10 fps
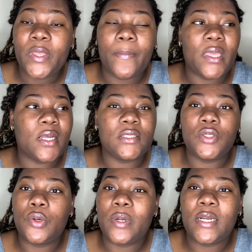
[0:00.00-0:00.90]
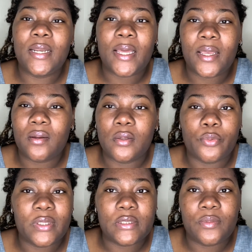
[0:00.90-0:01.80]
because you don't want to lie on the
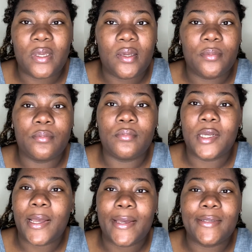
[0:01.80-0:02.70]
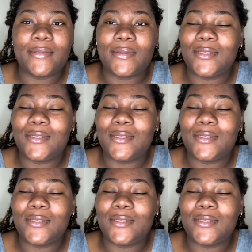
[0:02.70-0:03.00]
resume, guys.